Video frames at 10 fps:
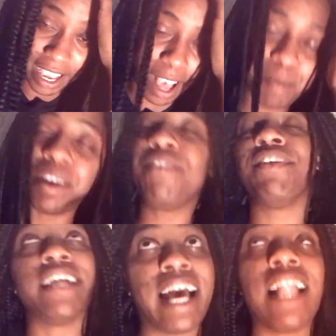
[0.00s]
I mean,
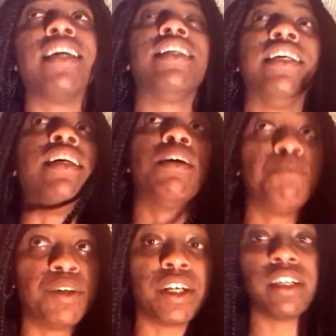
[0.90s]
reality,
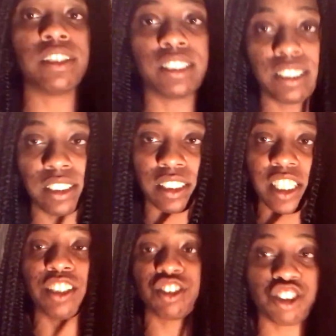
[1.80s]
come on. It is
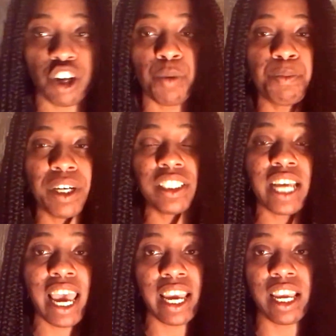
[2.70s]
still so much
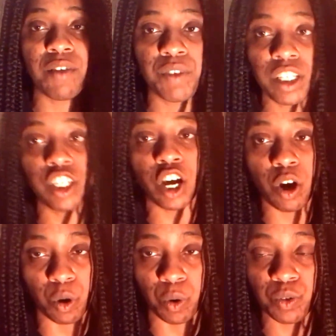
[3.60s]
hate, even
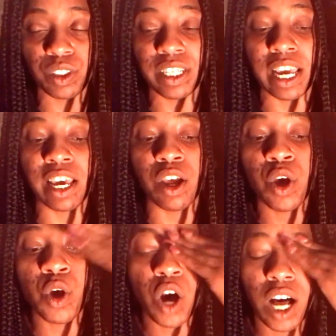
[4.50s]
though that
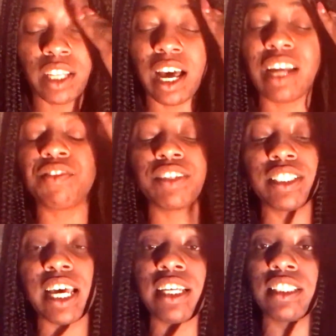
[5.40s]
a lot of
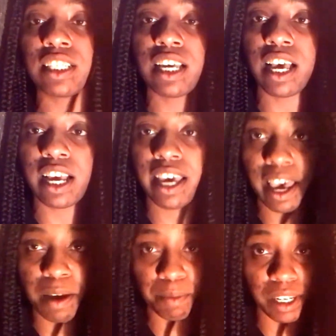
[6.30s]
us has
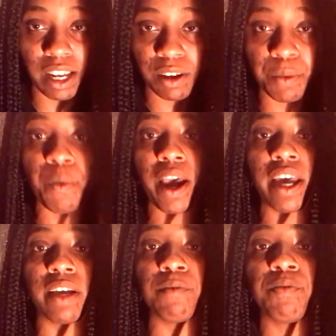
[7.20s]
came a long
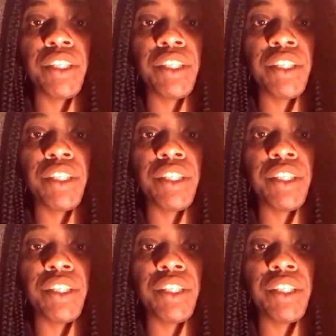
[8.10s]
way.